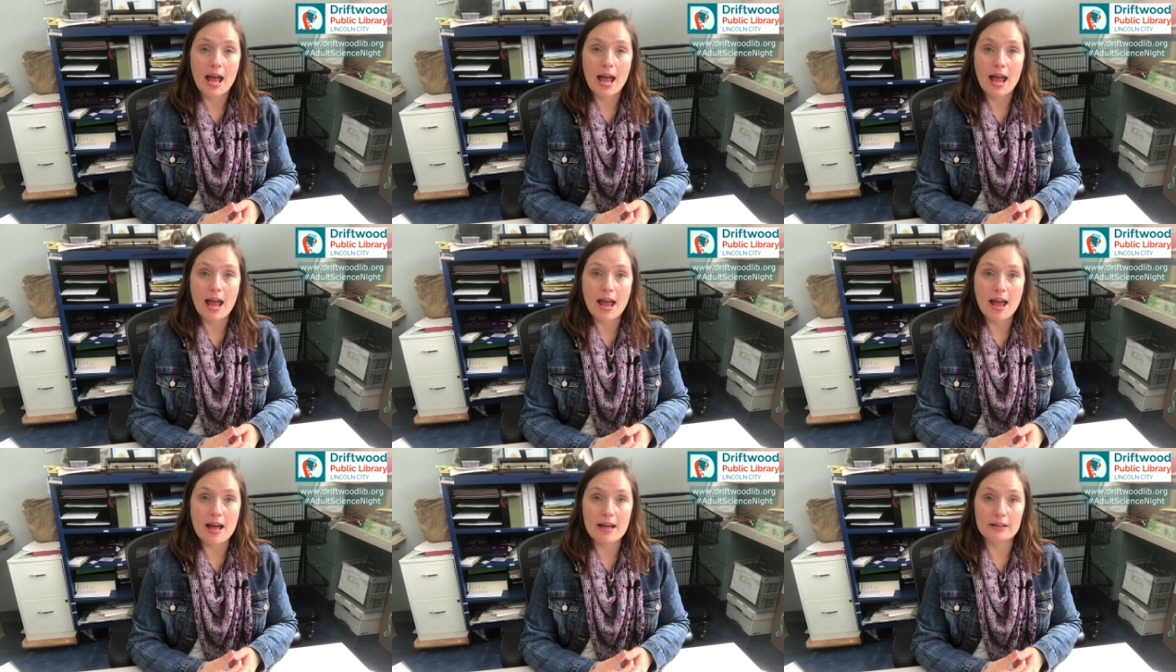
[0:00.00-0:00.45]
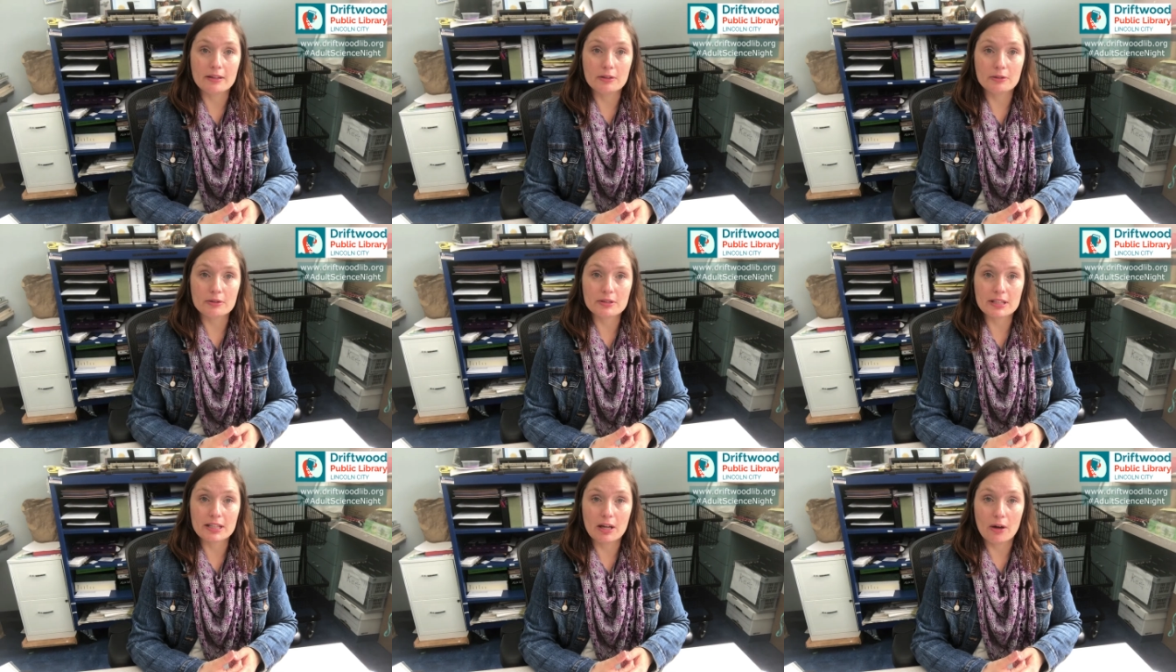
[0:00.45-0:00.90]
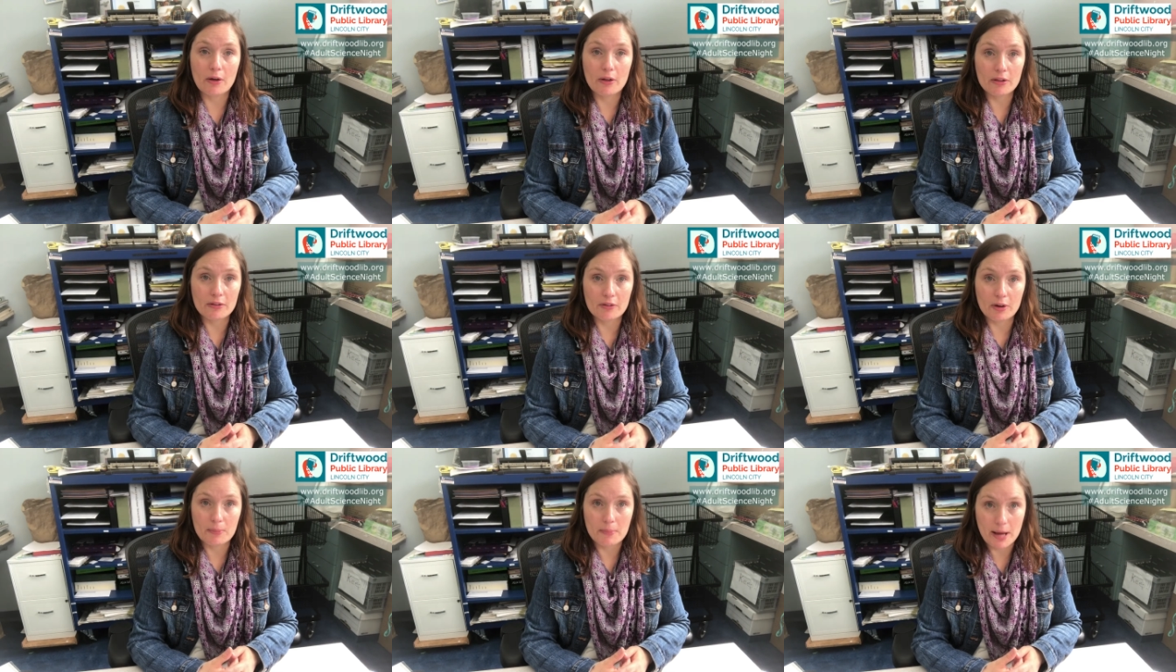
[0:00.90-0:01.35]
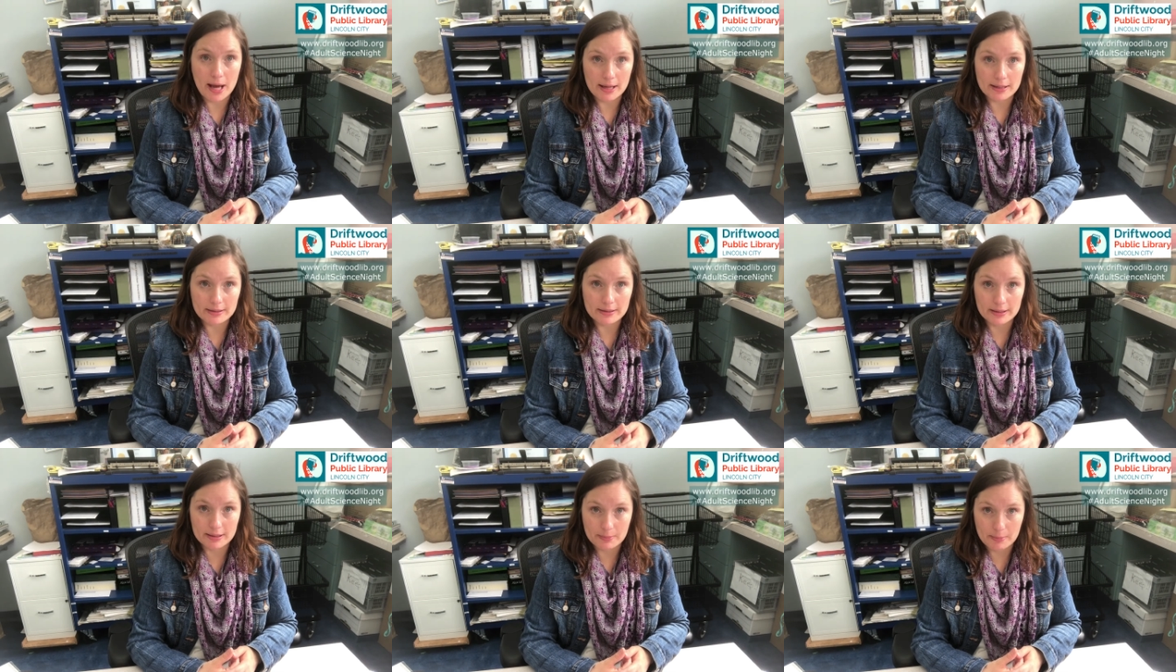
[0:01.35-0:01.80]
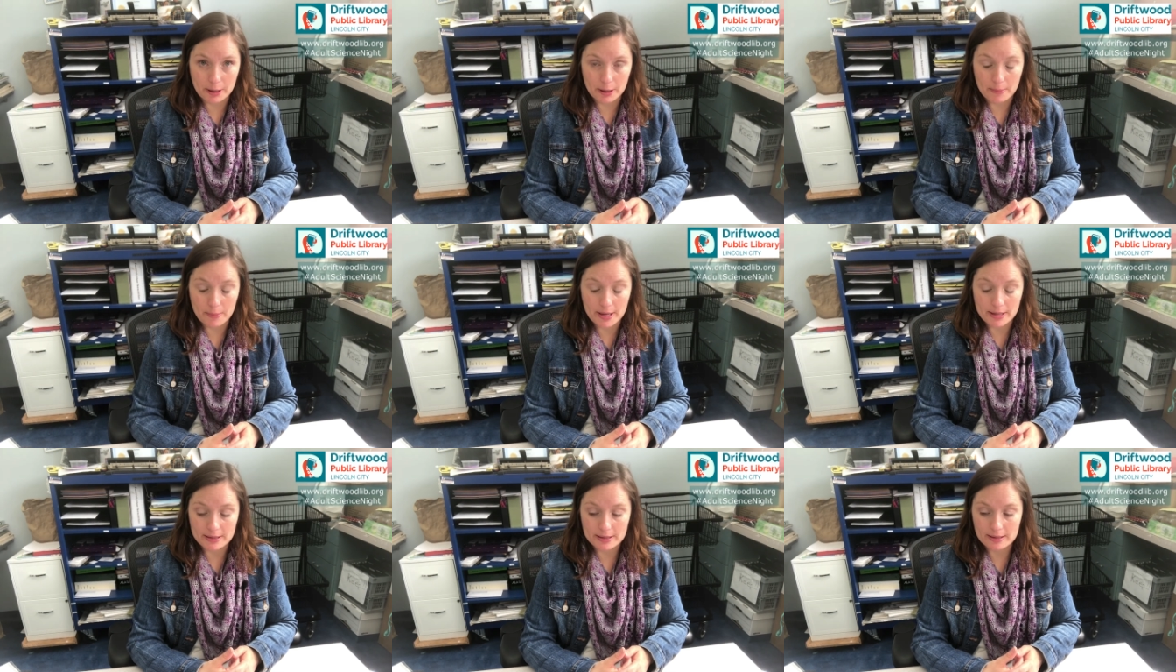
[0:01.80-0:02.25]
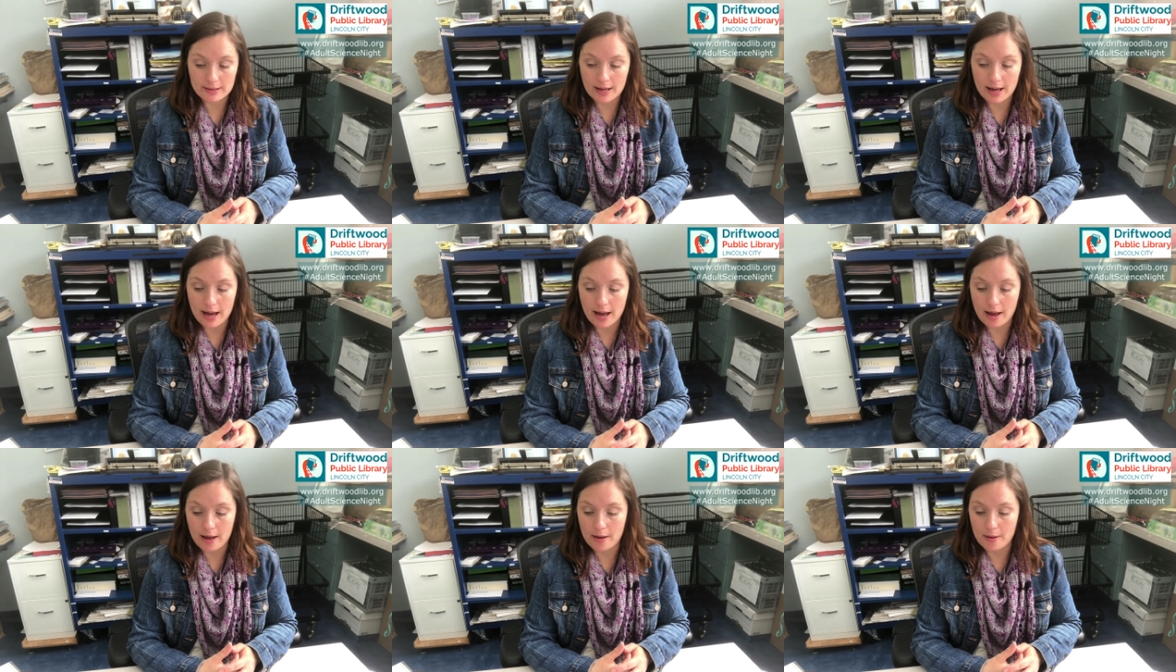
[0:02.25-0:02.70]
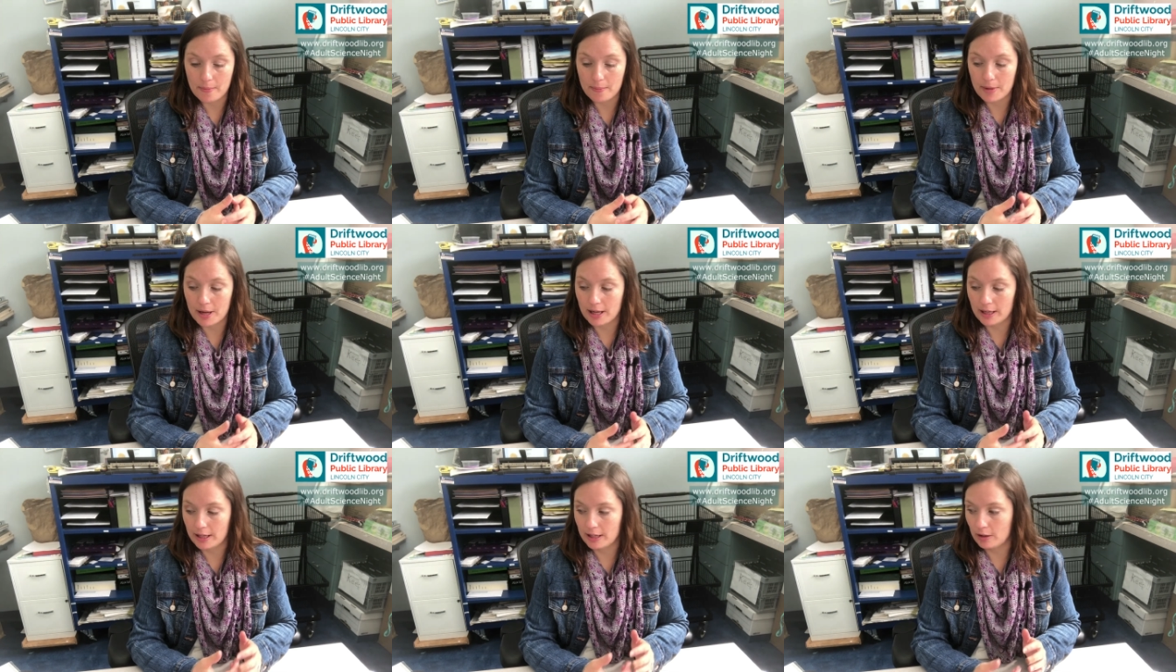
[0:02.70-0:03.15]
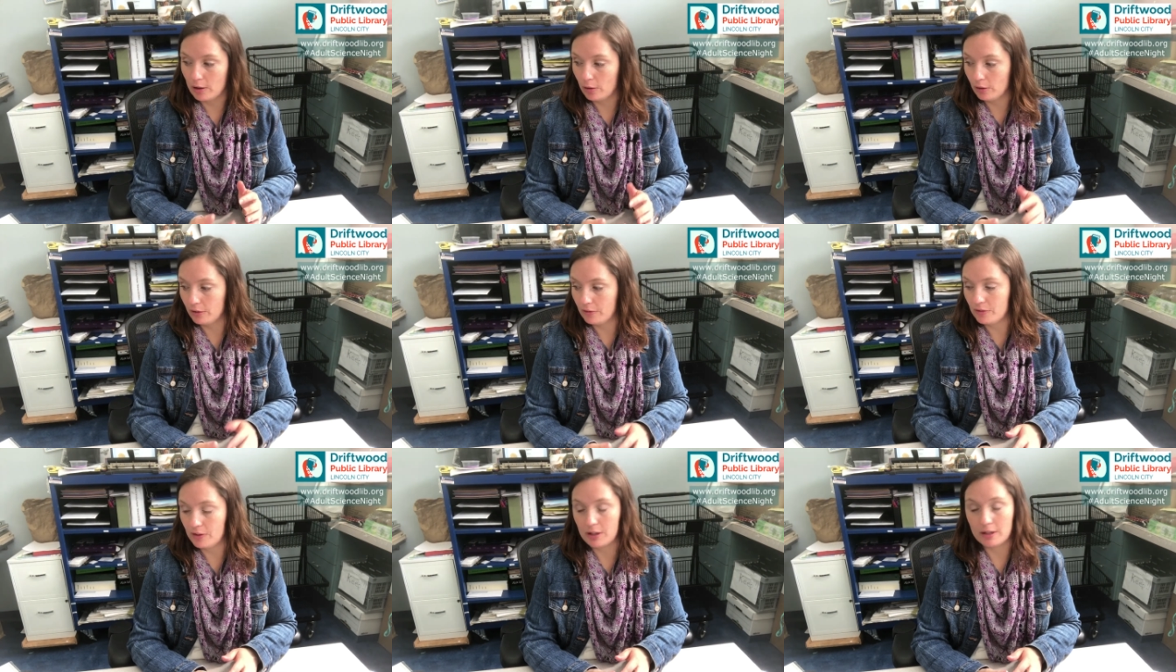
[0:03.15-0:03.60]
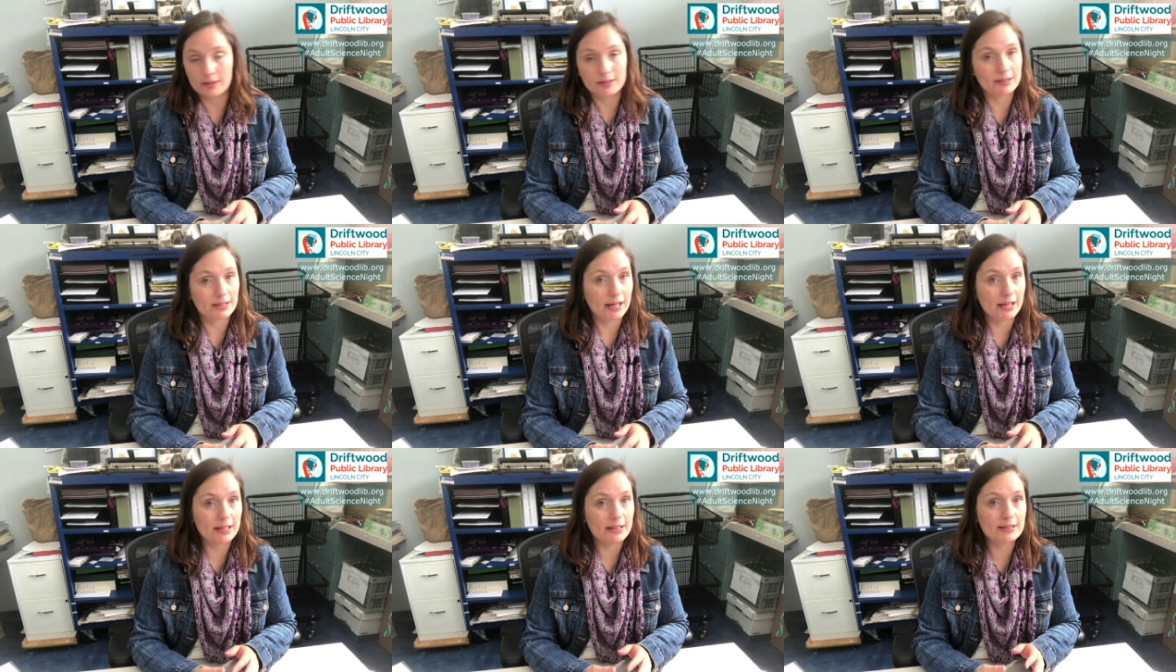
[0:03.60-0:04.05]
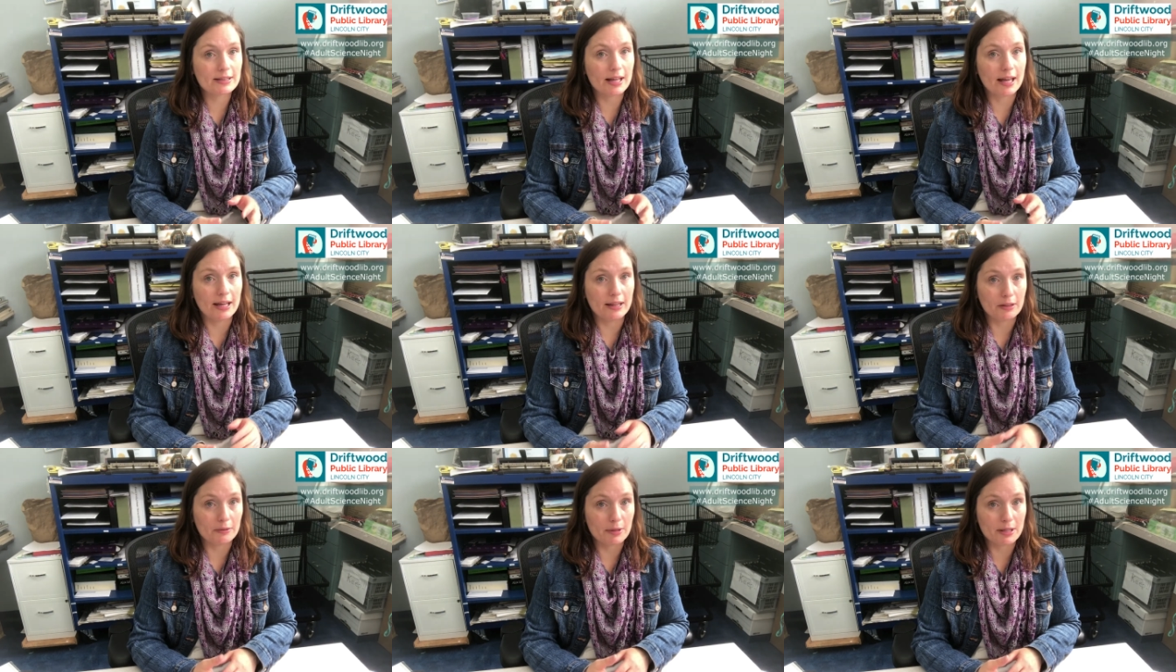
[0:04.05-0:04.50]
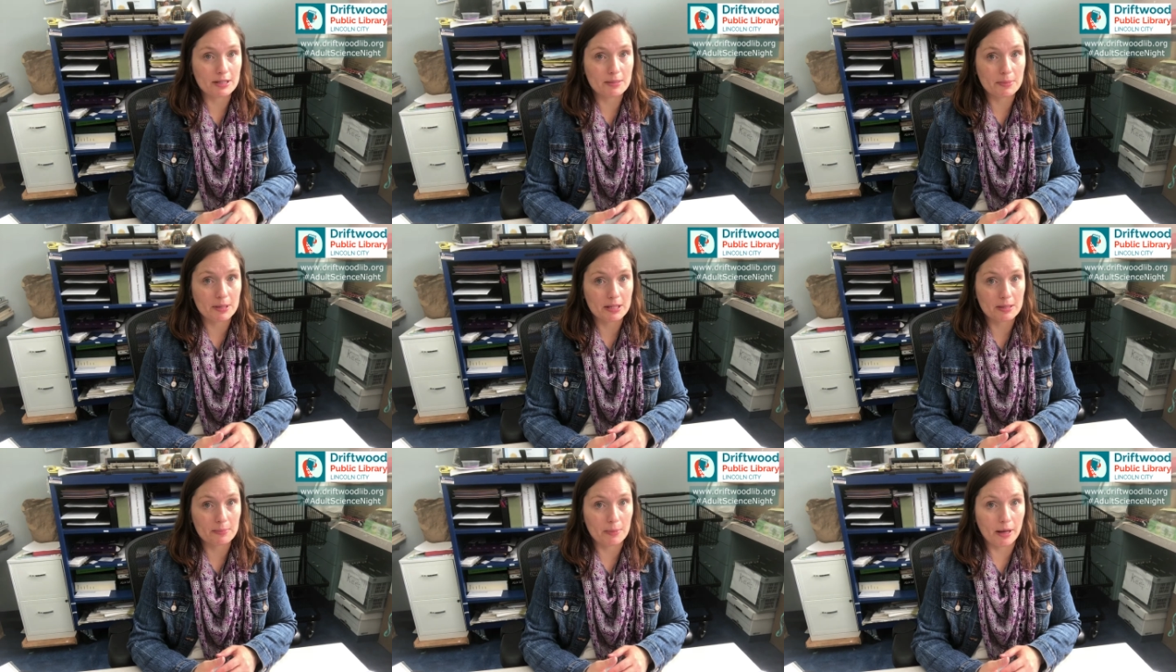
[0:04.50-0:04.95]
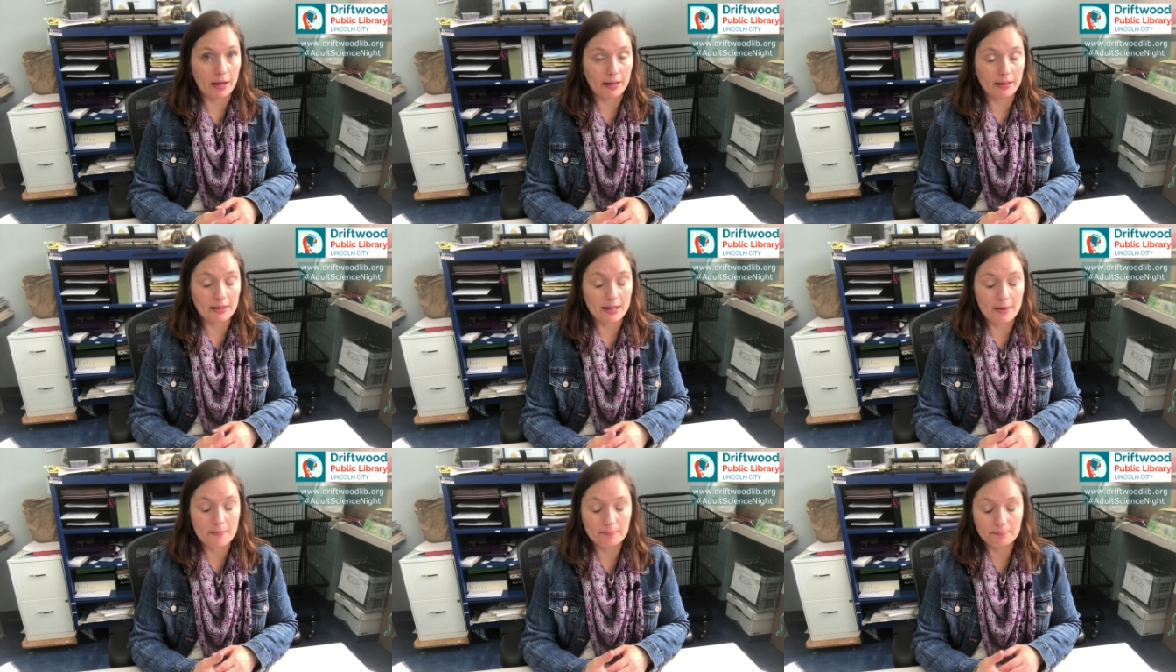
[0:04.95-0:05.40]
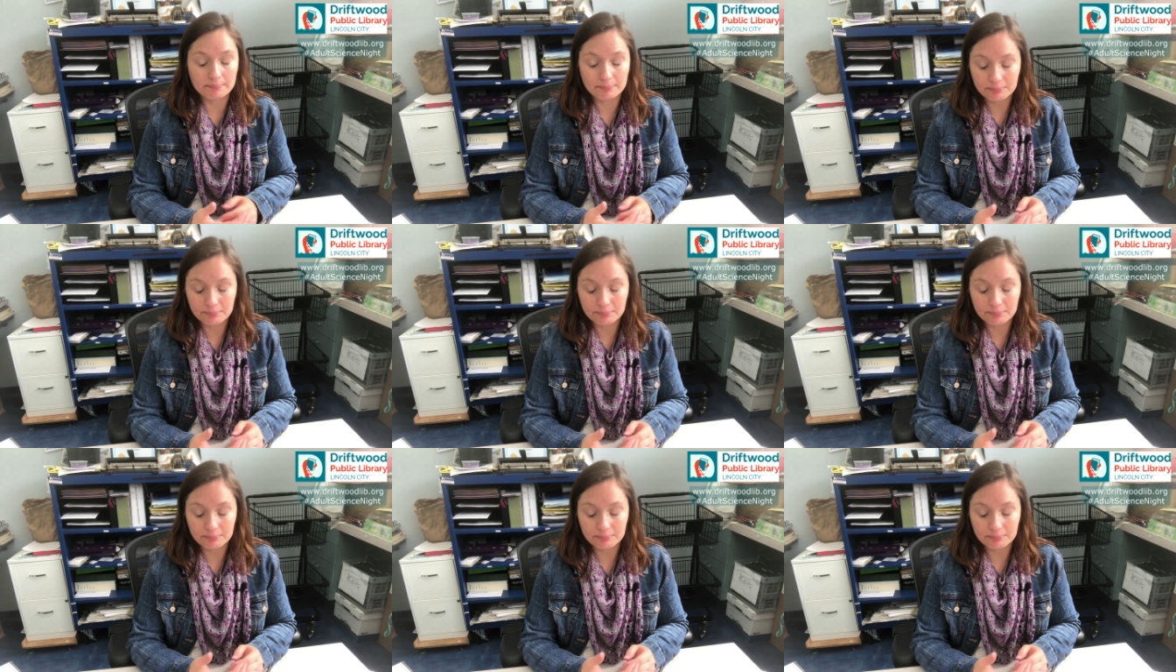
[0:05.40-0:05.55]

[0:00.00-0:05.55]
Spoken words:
and you'll see all of our past experiments and get all of the science and the recipes behind them.